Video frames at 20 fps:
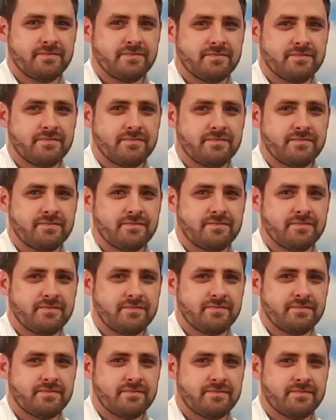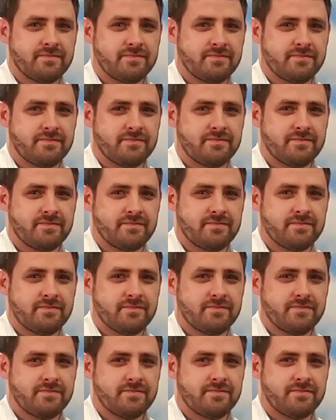
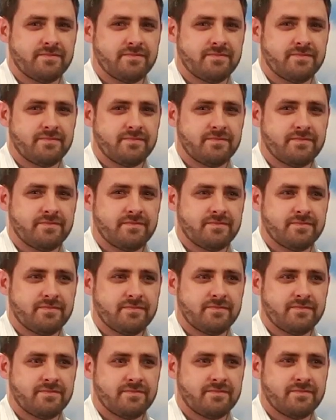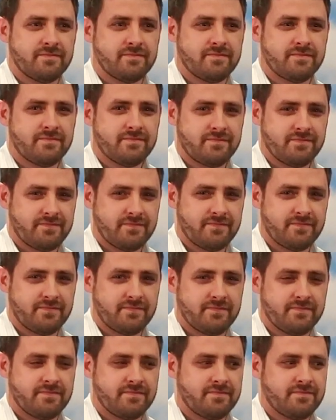
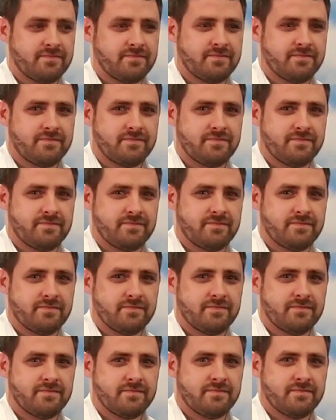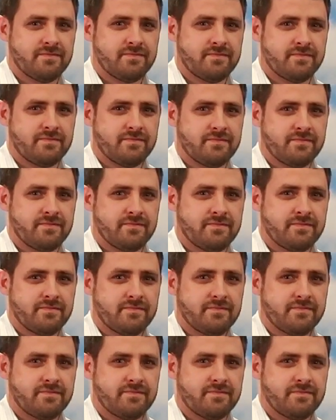
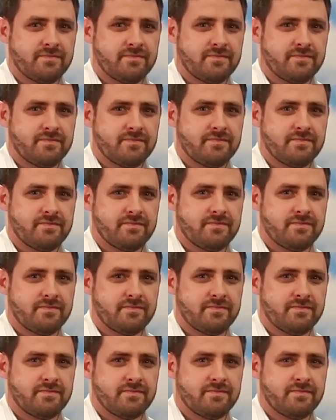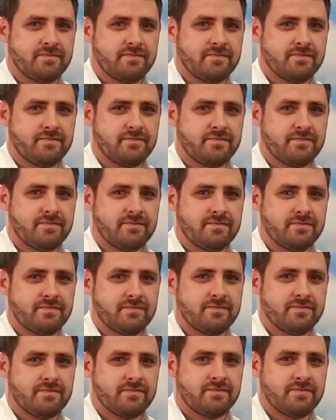(not speaking)